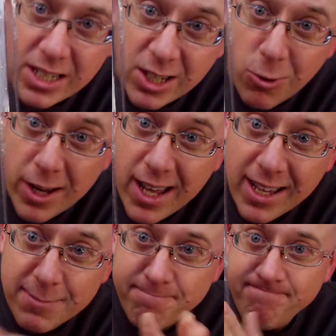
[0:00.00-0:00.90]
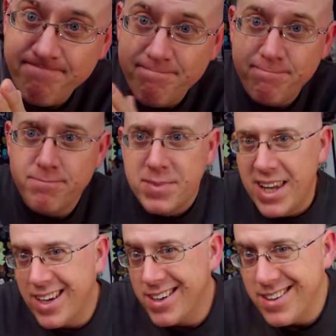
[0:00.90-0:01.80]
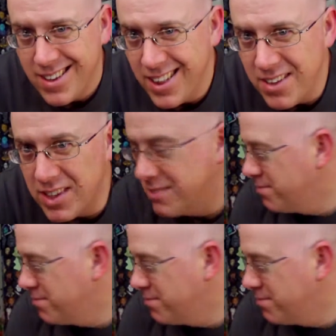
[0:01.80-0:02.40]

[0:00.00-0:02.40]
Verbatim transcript: great item. NECA, love it.